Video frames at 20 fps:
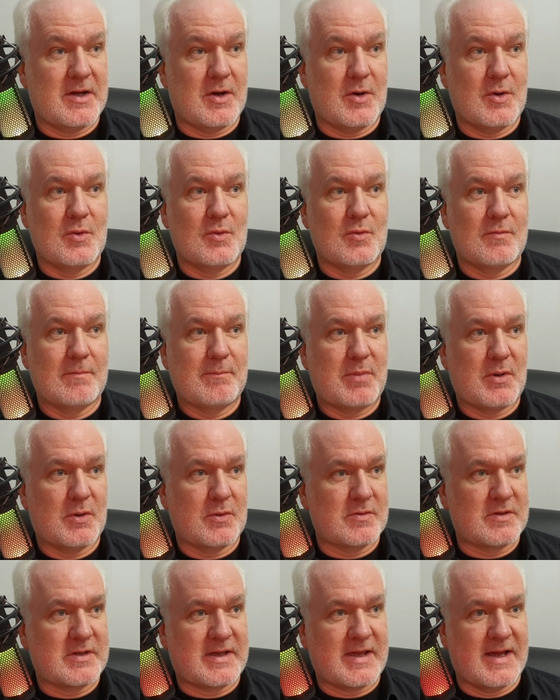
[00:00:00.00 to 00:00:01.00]
own
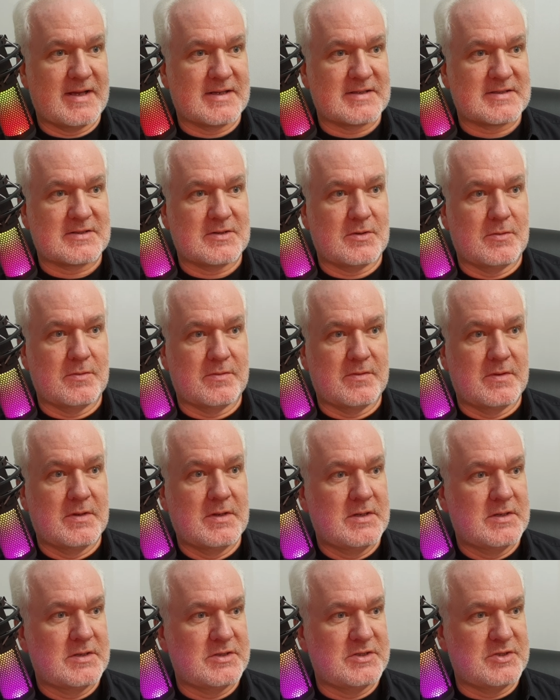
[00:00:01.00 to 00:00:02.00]
podcast on
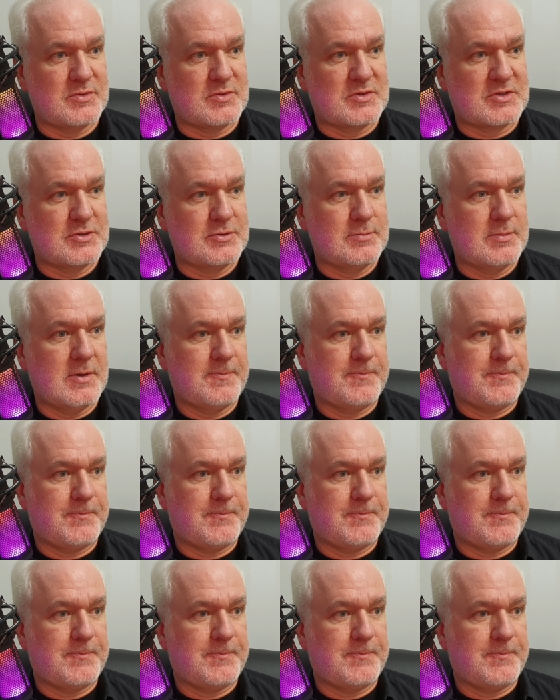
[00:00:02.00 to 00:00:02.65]
YouTube.